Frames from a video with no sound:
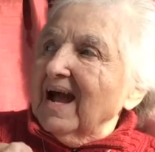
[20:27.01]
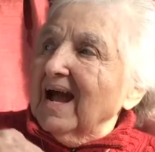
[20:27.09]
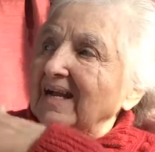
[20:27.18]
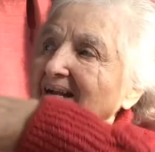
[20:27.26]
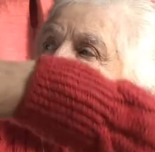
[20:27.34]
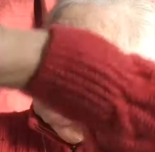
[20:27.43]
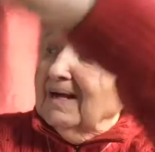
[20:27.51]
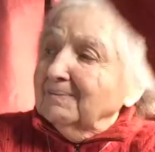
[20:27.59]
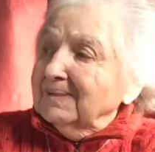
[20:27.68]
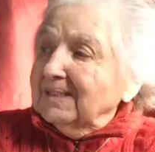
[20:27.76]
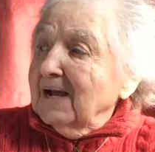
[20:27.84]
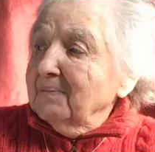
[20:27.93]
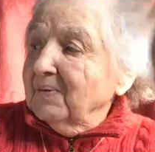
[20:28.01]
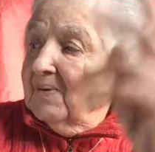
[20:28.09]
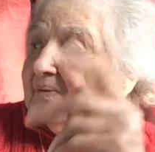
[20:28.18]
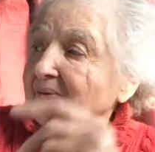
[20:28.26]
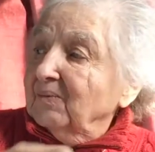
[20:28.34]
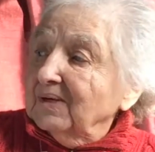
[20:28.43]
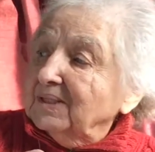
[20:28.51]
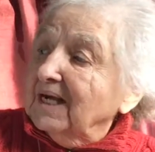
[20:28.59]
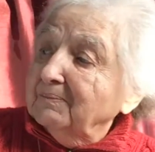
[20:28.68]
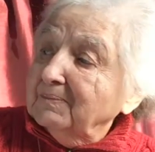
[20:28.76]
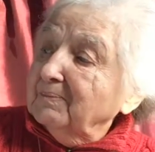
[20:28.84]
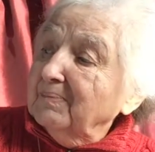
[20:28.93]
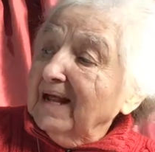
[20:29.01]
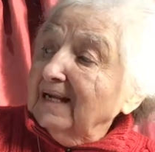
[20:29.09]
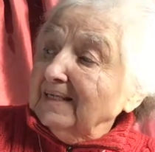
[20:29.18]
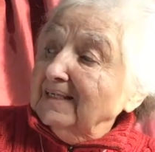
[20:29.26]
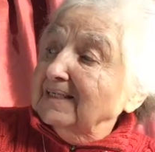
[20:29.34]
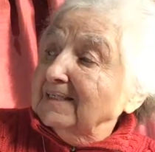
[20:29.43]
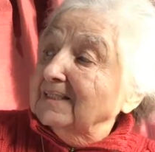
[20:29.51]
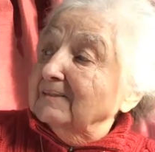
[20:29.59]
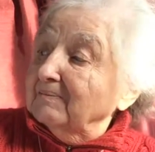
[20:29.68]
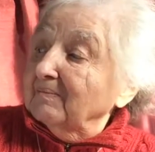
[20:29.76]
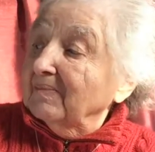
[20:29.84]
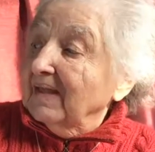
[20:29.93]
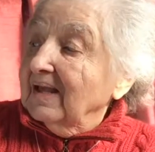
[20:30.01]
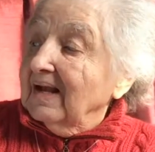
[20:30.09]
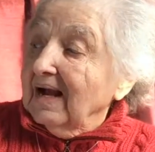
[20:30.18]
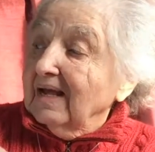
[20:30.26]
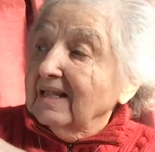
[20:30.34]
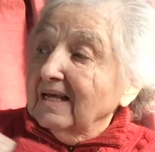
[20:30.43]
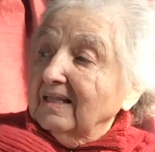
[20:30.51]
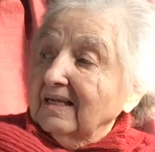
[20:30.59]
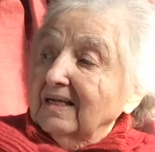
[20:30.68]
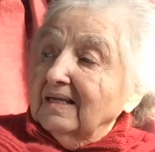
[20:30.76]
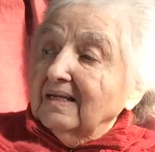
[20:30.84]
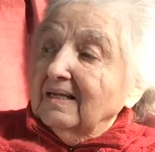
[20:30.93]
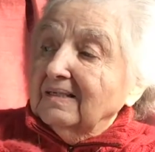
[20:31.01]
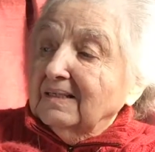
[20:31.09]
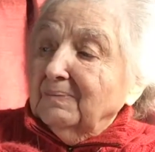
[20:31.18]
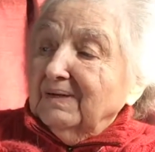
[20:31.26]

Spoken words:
And her arms up, which help to balance. I think it's a